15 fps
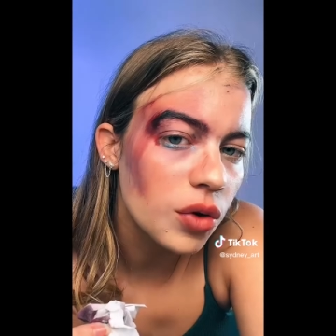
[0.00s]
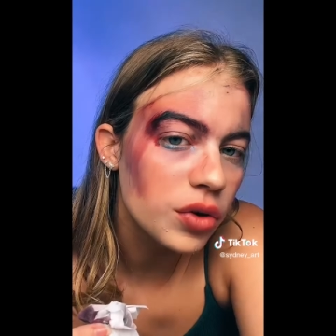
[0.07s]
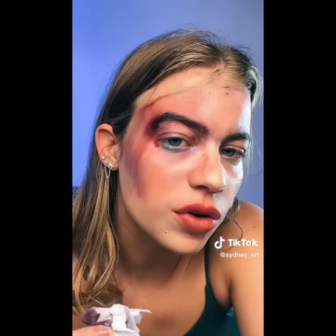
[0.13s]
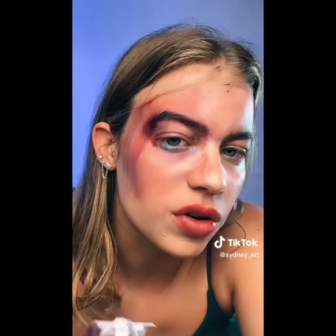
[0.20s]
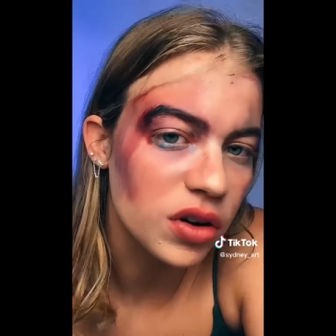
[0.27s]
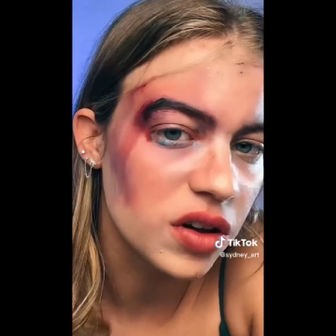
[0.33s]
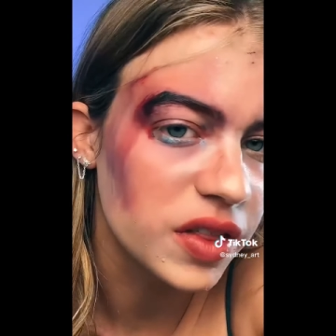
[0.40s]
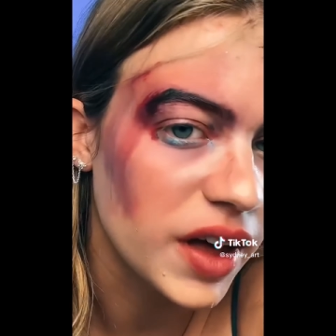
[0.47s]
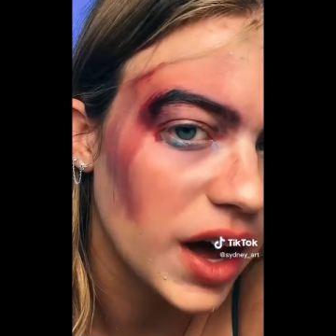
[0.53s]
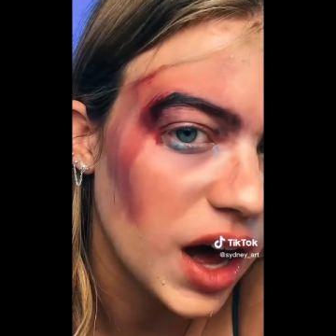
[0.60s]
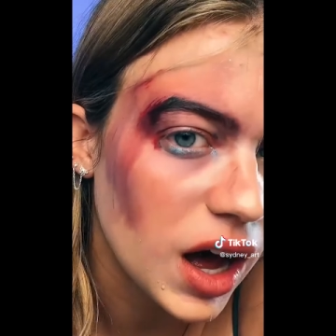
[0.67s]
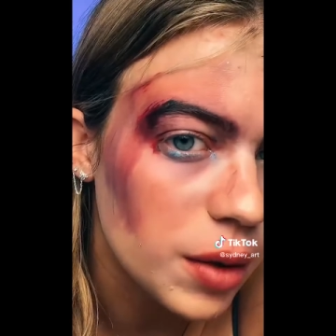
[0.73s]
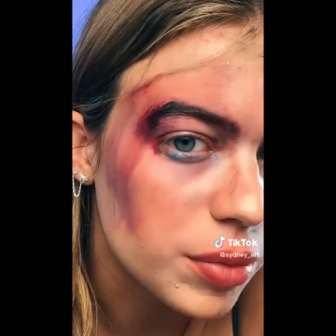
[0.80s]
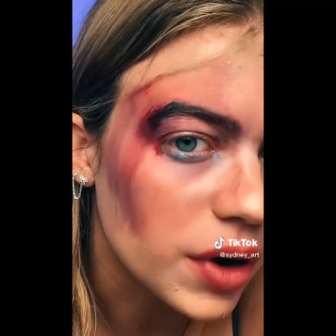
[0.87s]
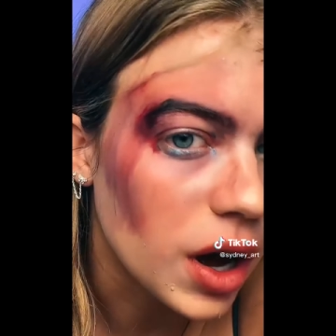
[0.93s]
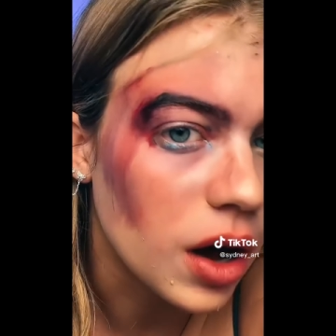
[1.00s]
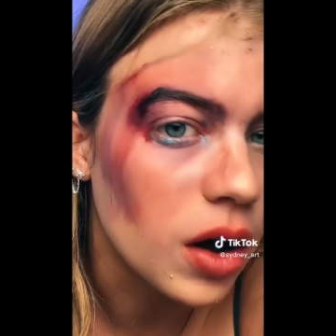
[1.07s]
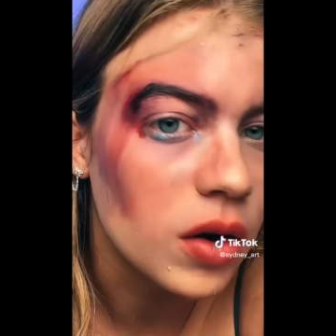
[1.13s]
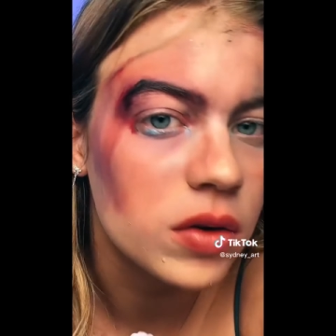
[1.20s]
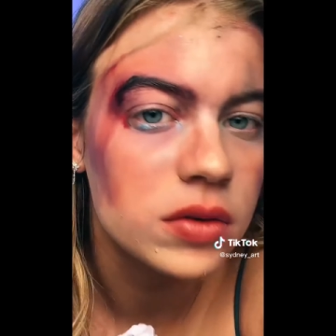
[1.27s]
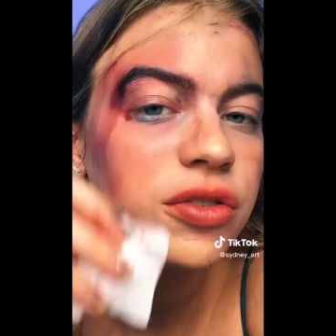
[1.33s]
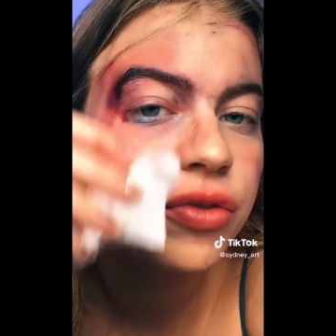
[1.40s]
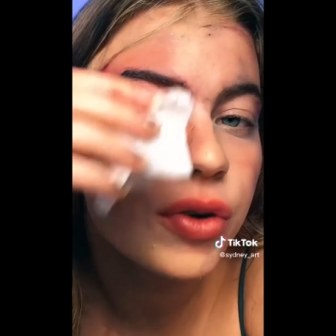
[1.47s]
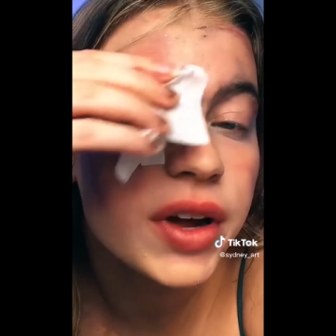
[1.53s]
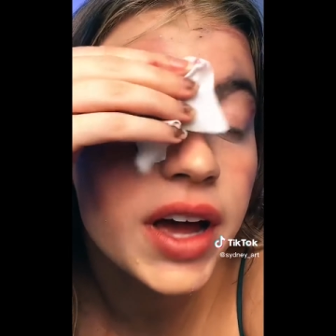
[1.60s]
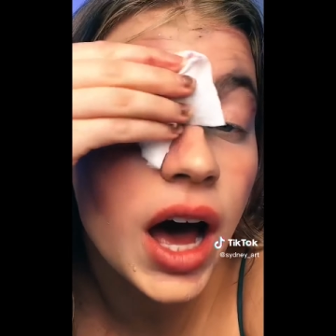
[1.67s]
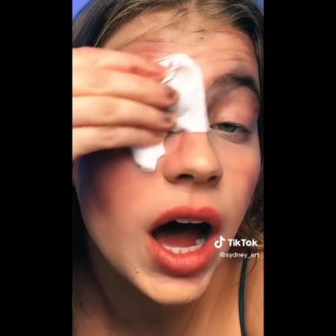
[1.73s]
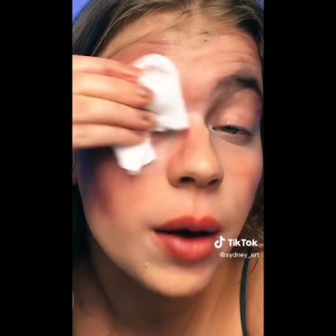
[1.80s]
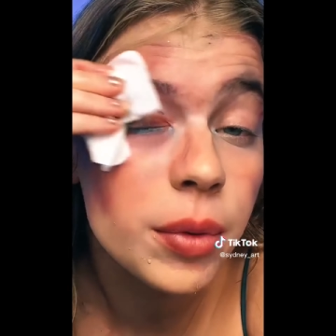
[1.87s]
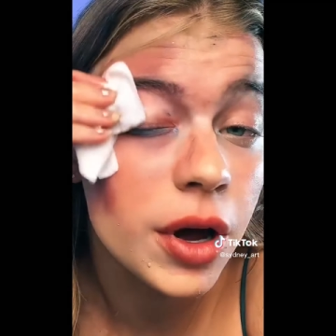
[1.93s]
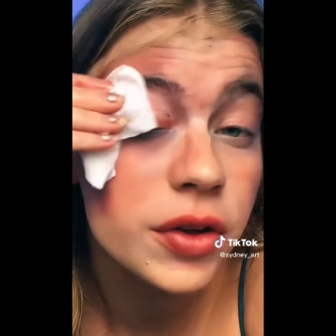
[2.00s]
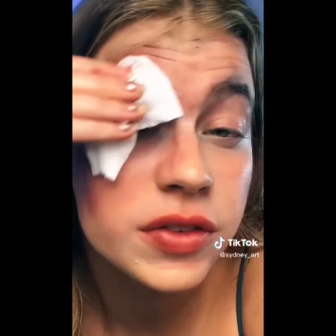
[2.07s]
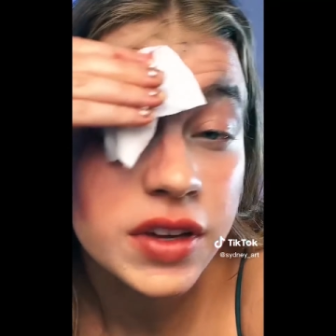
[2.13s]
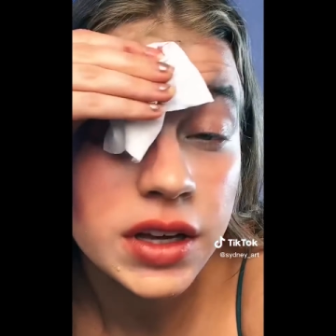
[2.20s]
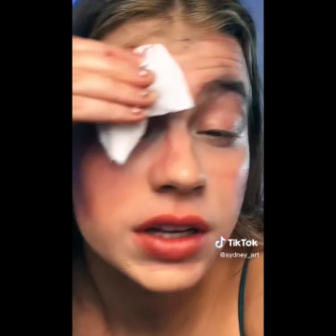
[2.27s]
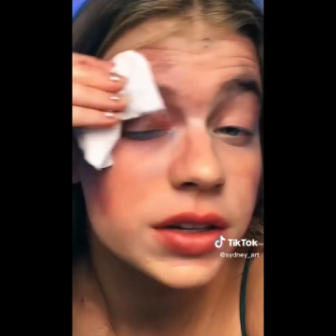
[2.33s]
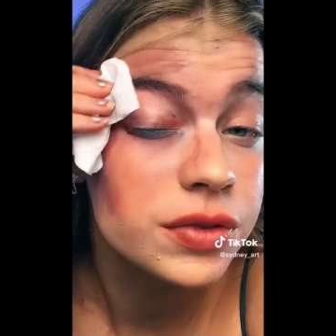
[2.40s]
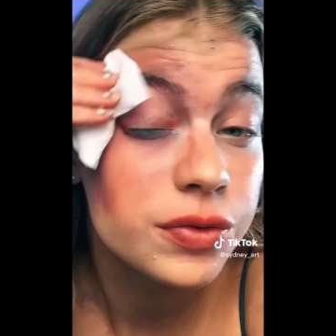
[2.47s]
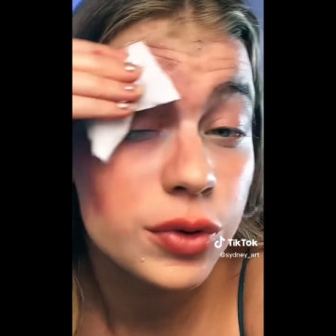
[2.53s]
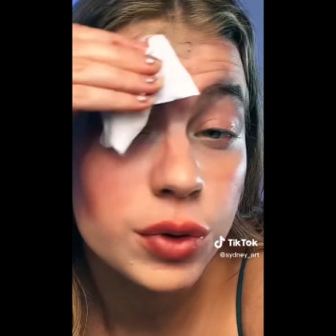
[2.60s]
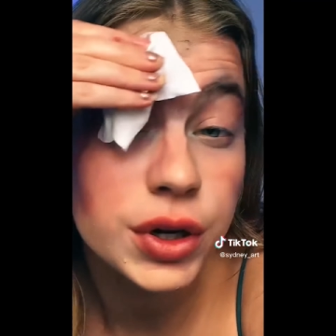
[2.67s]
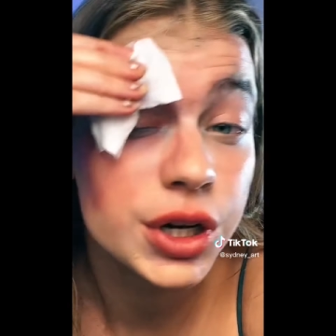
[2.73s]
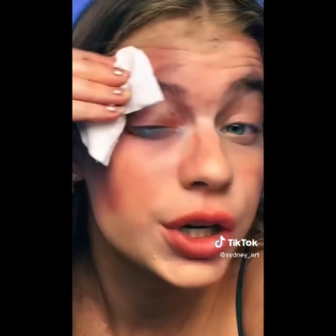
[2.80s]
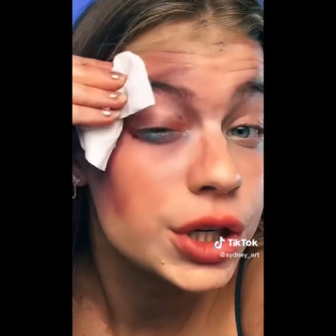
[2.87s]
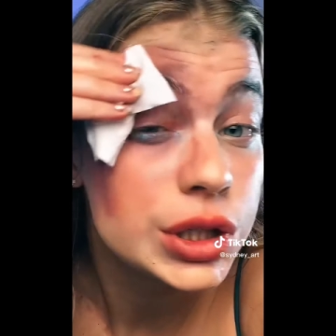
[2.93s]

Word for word: Oh girl, that eyebrow. Free eyebrow tint, for